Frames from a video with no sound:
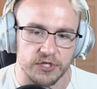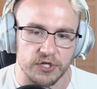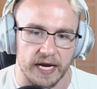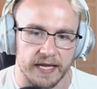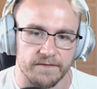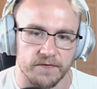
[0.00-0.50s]

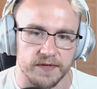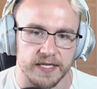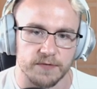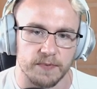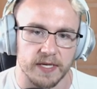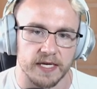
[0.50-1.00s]
jacket for
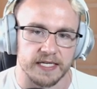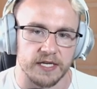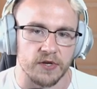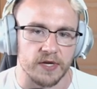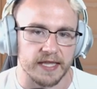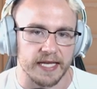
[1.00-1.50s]
this because
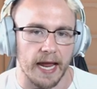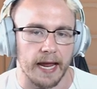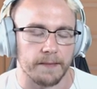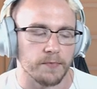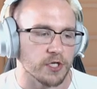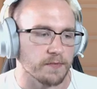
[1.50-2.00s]
you get the
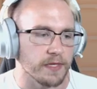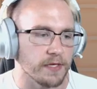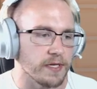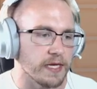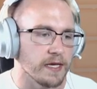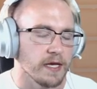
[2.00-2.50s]
ambush
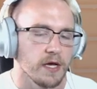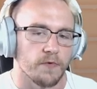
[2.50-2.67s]
ability,